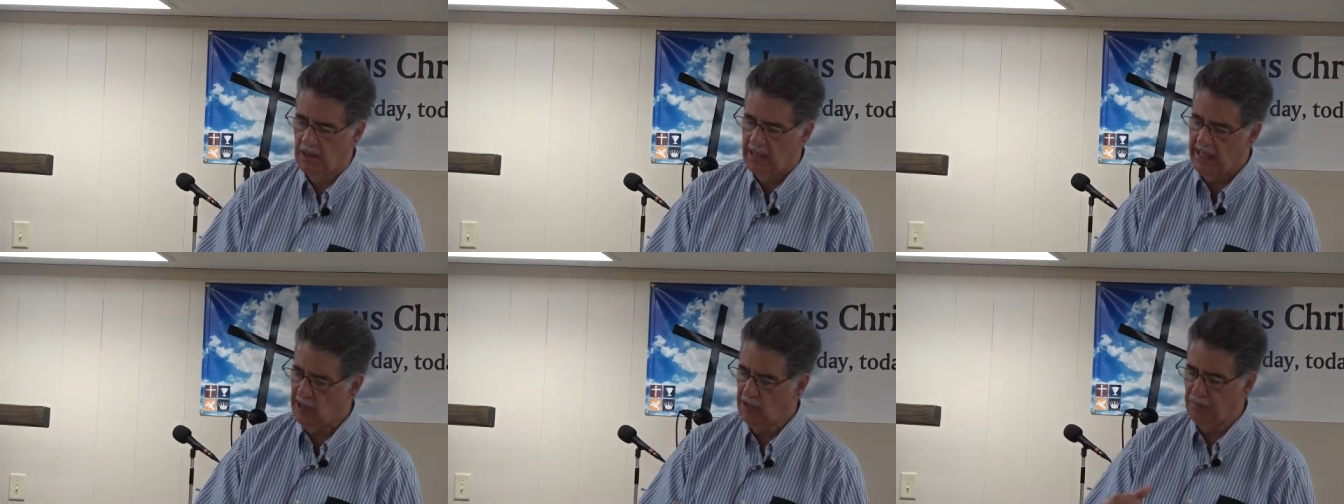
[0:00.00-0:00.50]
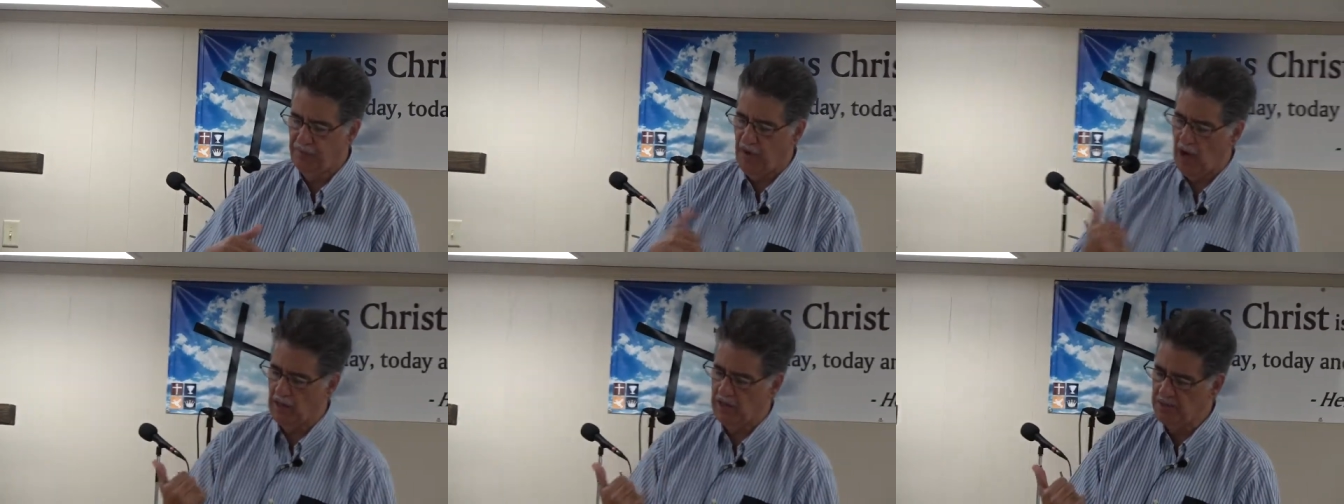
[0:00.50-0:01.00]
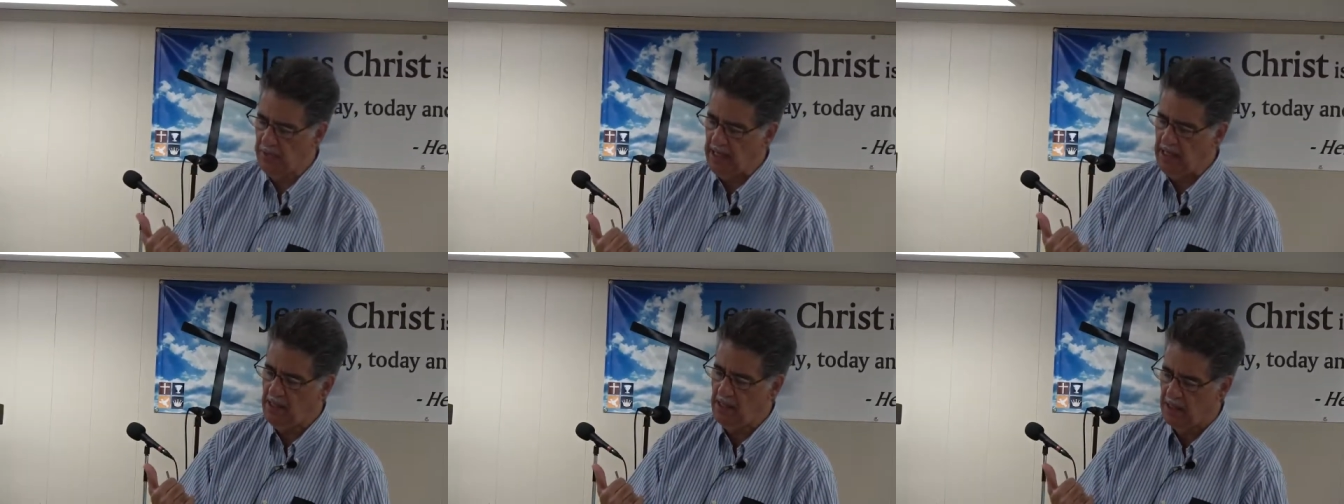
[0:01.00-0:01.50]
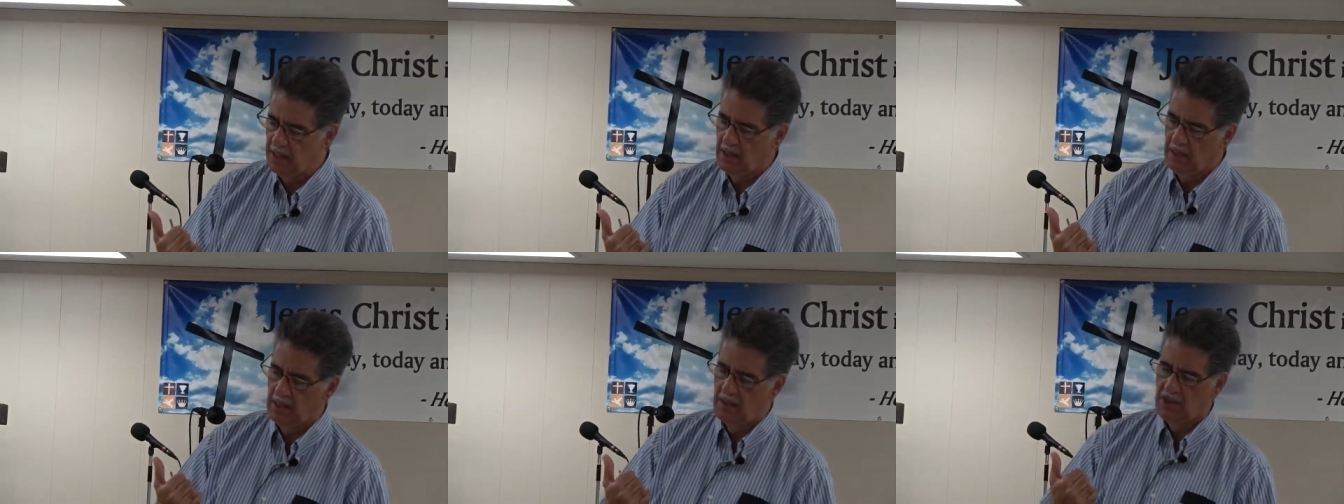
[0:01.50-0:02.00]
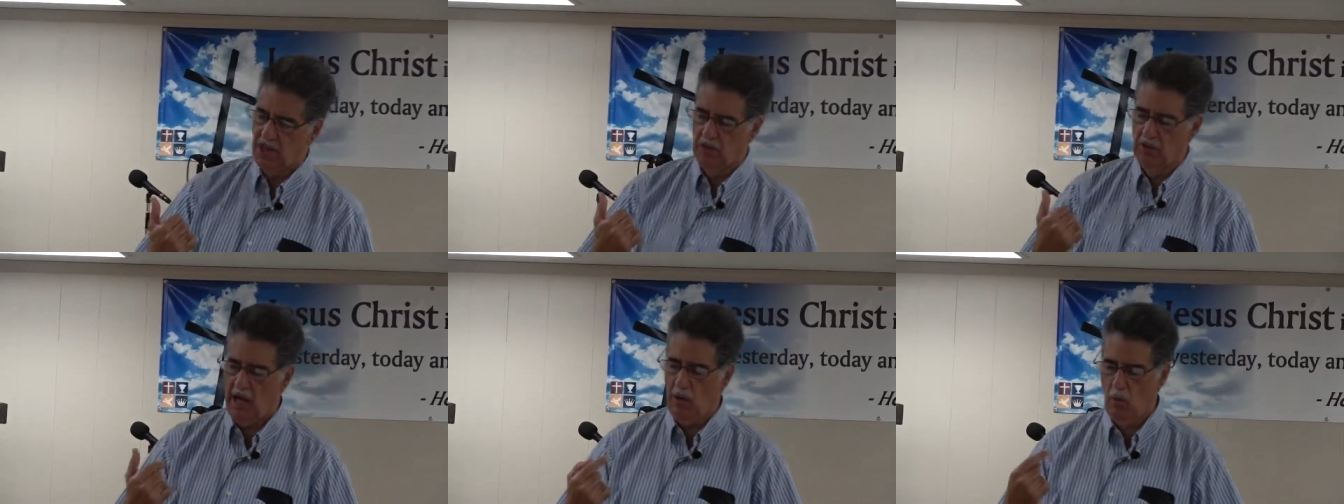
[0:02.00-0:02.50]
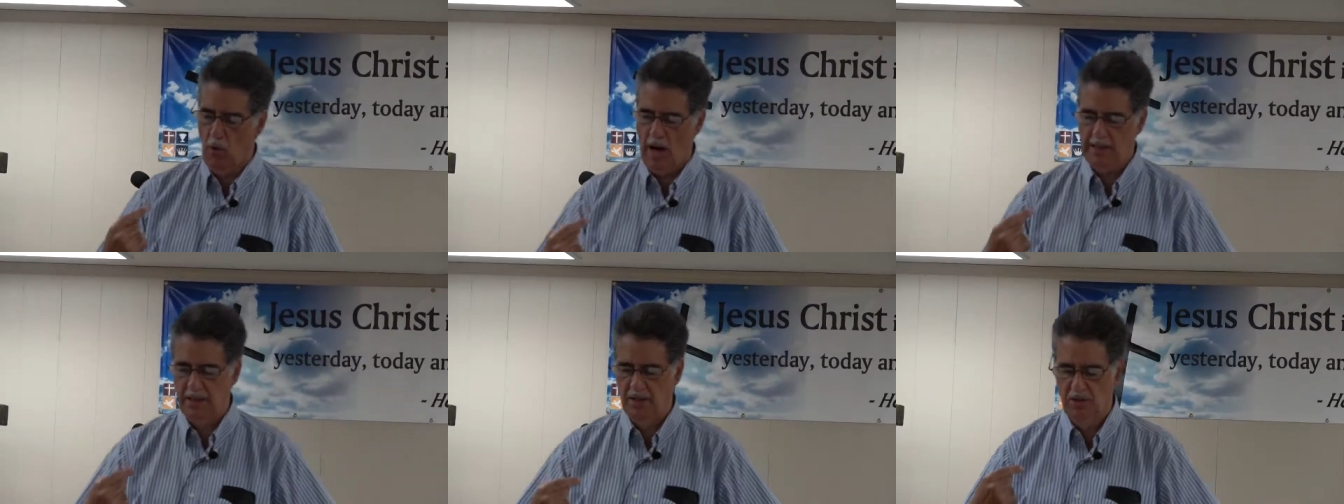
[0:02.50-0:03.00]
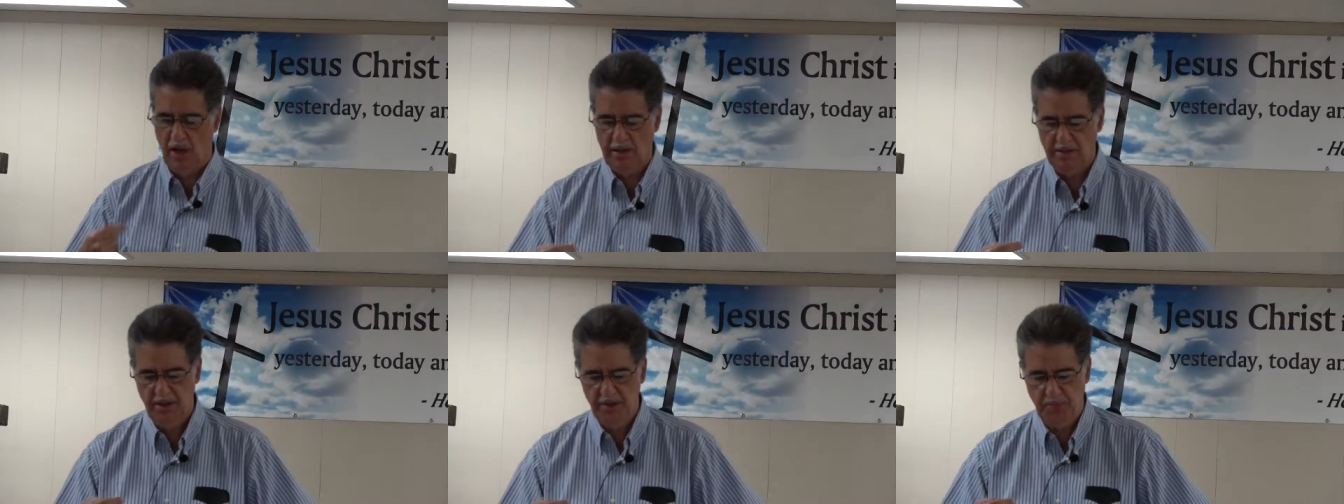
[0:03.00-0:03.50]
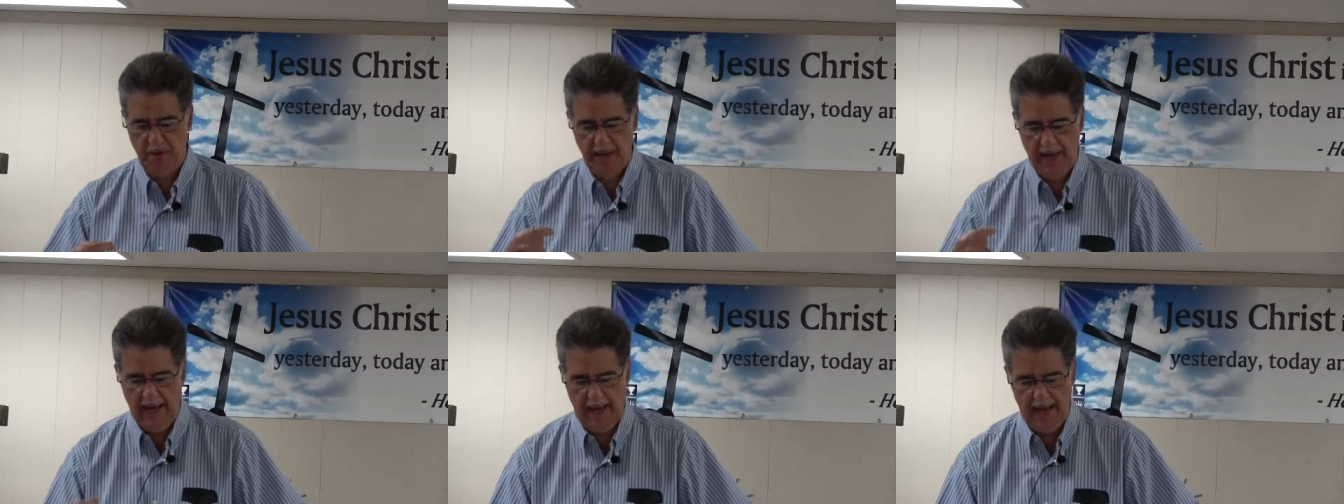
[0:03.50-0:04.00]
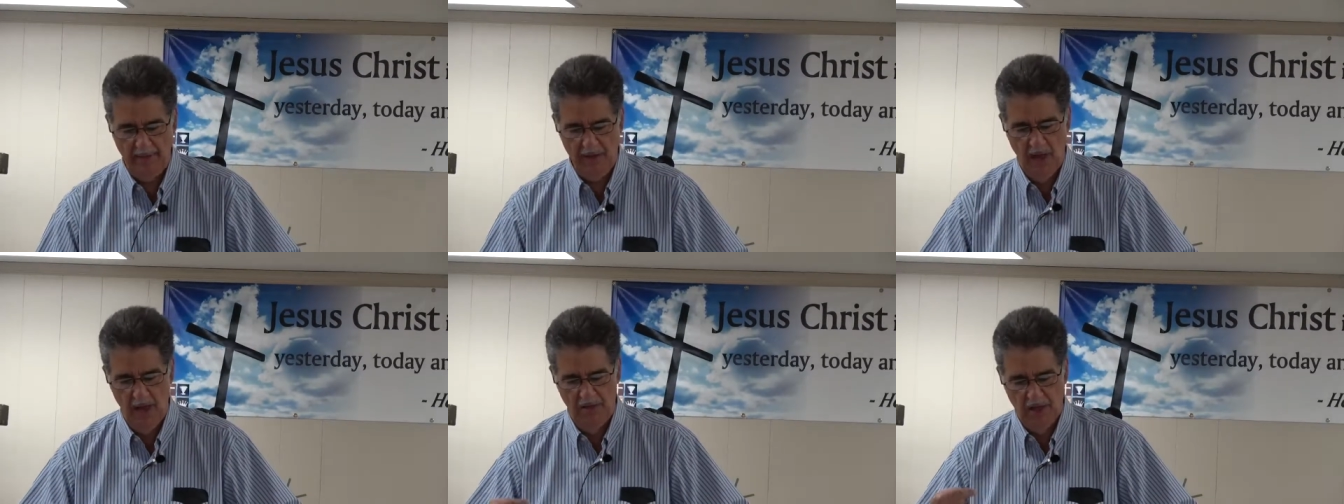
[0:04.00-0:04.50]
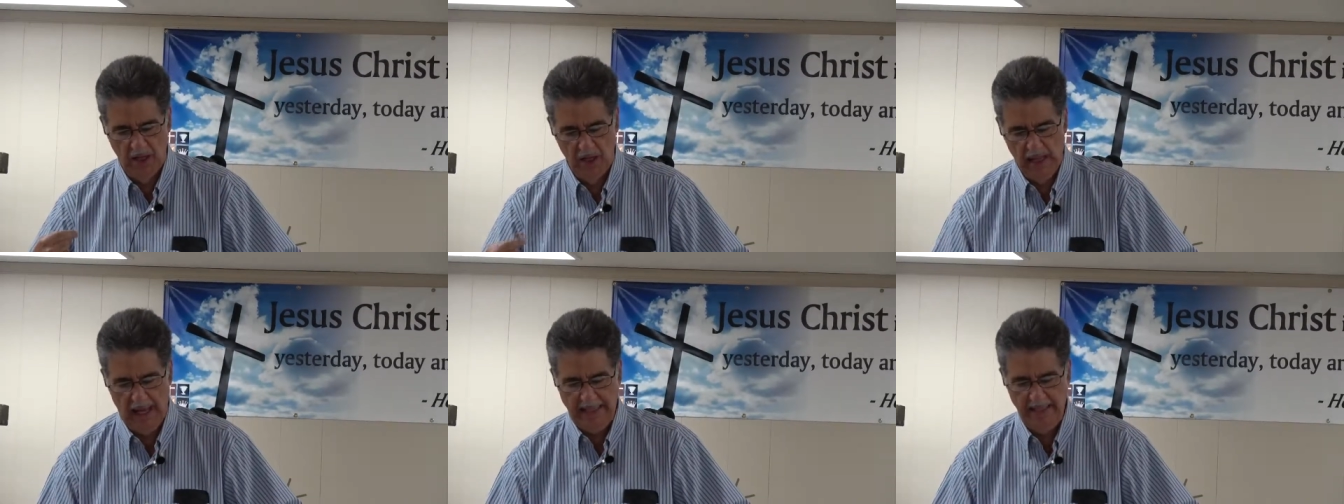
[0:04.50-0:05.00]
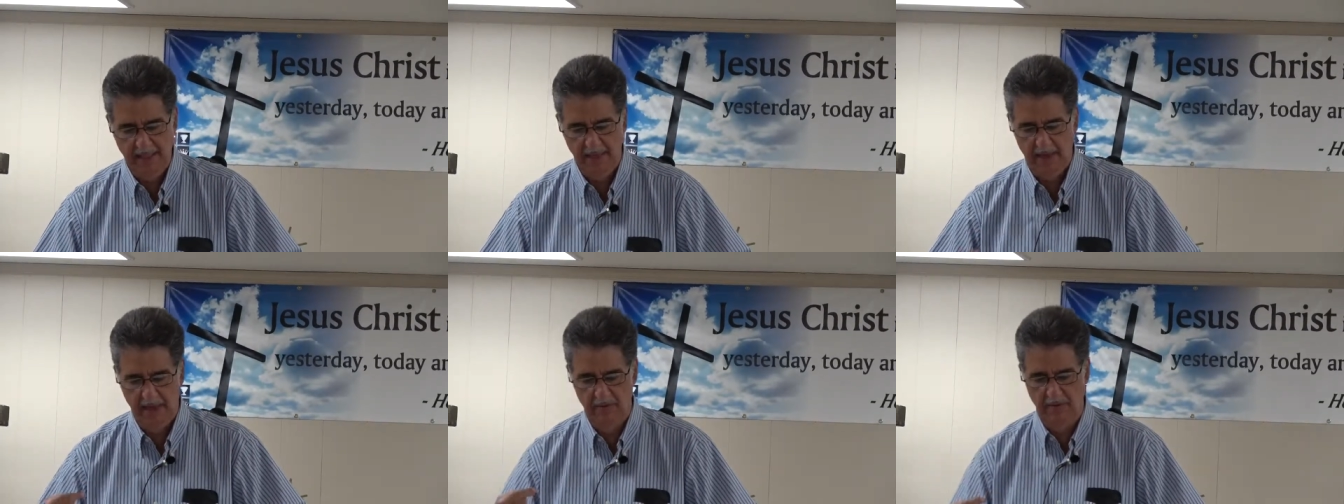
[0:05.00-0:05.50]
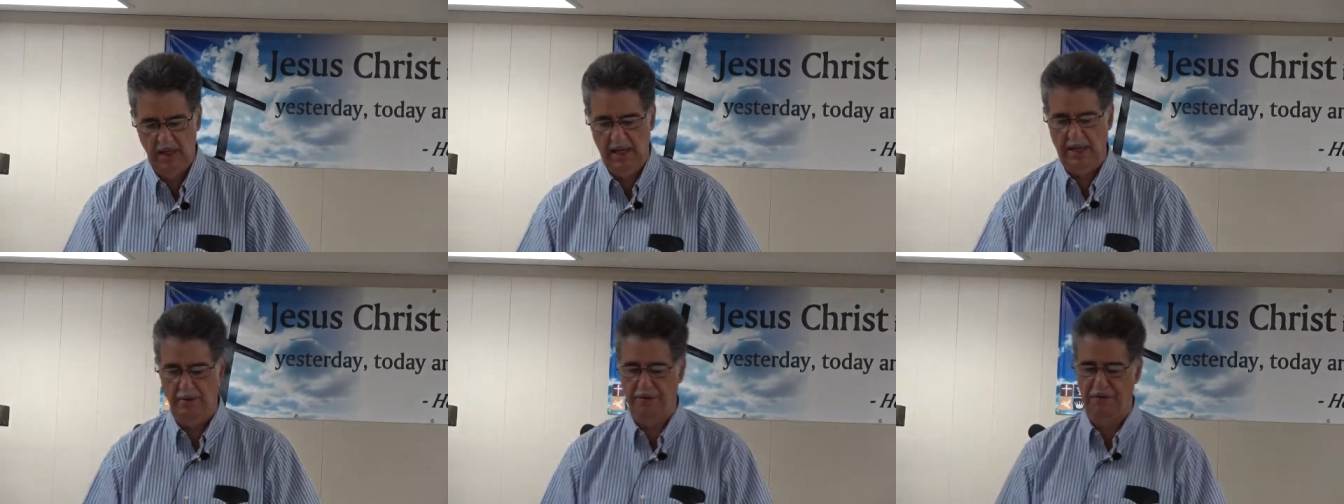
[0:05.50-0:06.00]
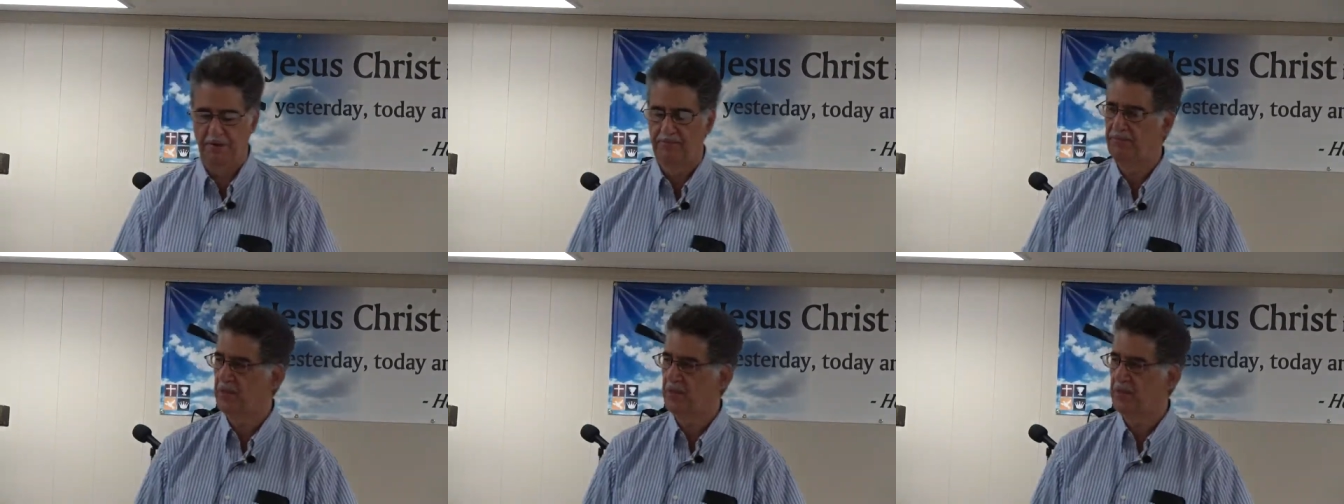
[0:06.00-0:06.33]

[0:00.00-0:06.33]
He who follows me shall not walk in darkness, but have the light of life.